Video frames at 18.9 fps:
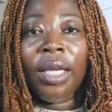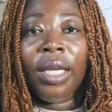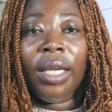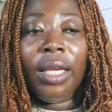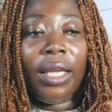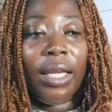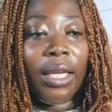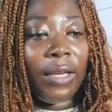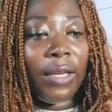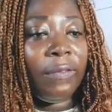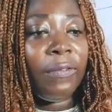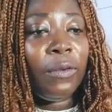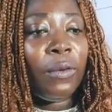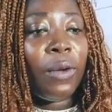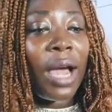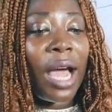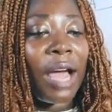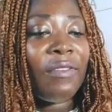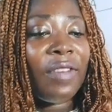If you
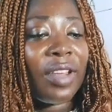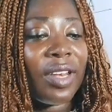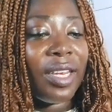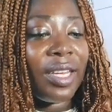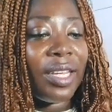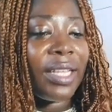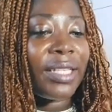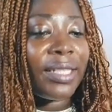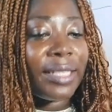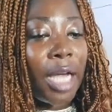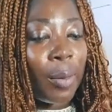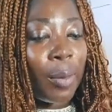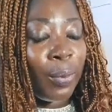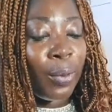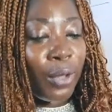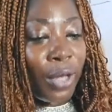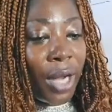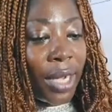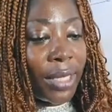have a digital
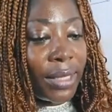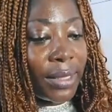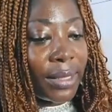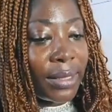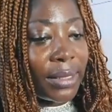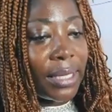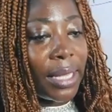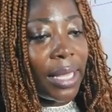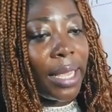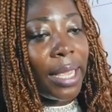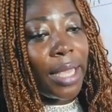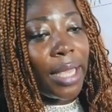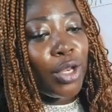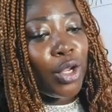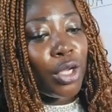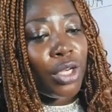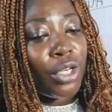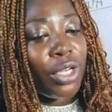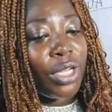product and
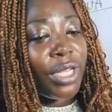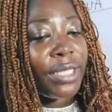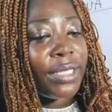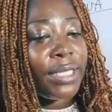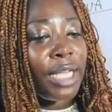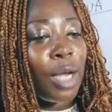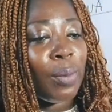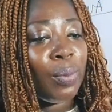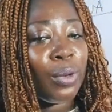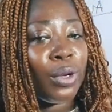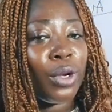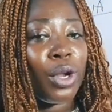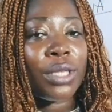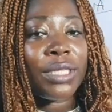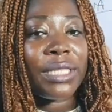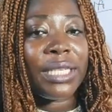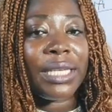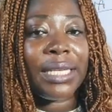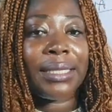your digital
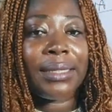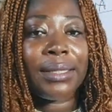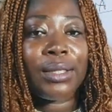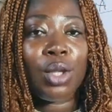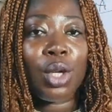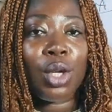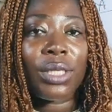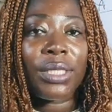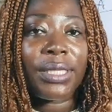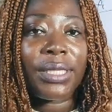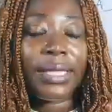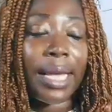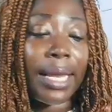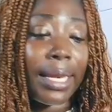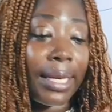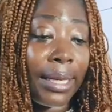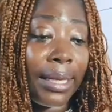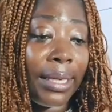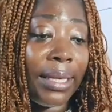product is not
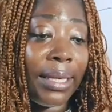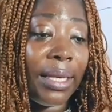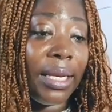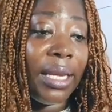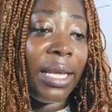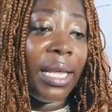selling,